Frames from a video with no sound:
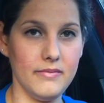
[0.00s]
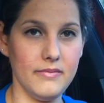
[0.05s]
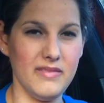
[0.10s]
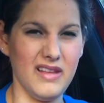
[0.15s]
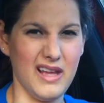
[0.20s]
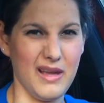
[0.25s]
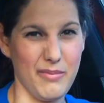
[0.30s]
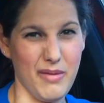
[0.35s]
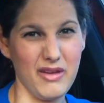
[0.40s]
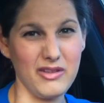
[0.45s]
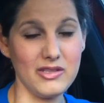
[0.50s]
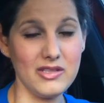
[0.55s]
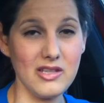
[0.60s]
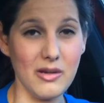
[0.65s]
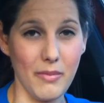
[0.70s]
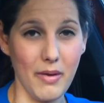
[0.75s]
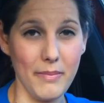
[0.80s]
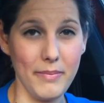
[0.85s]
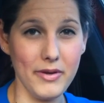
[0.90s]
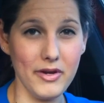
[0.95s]
like about to
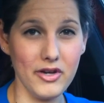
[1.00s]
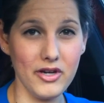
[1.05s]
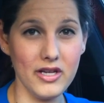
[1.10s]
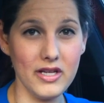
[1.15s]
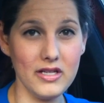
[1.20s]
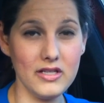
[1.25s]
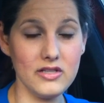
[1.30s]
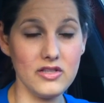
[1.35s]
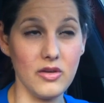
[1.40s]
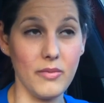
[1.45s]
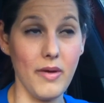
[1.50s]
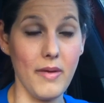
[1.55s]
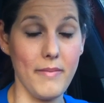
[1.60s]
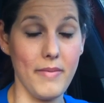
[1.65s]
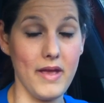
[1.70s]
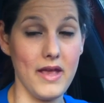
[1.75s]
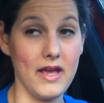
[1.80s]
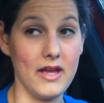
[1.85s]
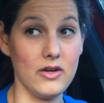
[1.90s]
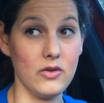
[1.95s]
start my period, so my
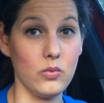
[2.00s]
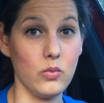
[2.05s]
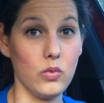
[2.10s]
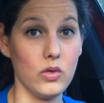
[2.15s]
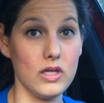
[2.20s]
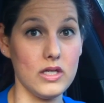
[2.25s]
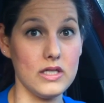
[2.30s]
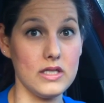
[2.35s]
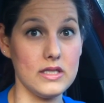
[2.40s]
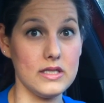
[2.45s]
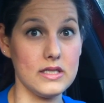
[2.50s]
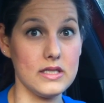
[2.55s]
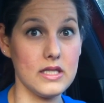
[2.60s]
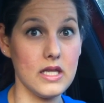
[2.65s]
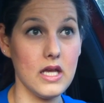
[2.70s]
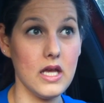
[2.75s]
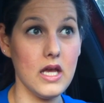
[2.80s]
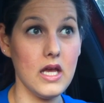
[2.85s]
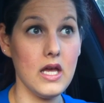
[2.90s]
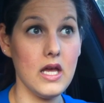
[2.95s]
band was